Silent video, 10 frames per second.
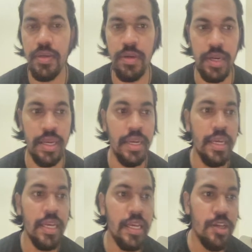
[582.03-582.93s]
Okay.
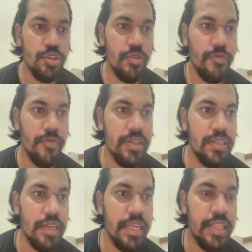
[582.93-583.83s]
So
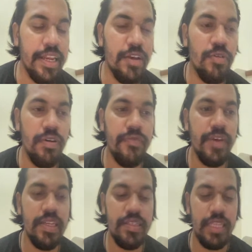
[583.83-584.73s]
first in the recon
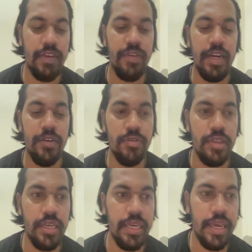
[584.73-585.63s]
phase, they will do
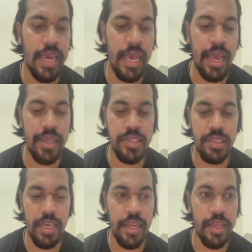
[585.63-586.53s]
the
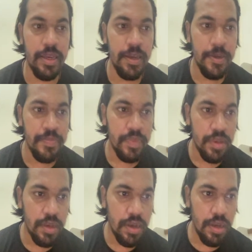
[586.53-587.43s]
scanning
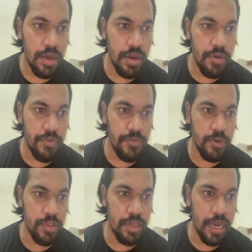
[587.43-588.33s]

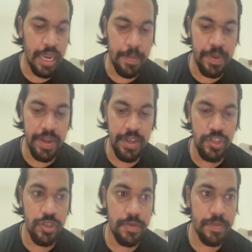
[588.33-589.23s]
for the IP
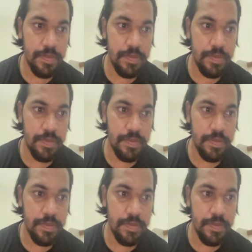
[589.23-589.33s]
range,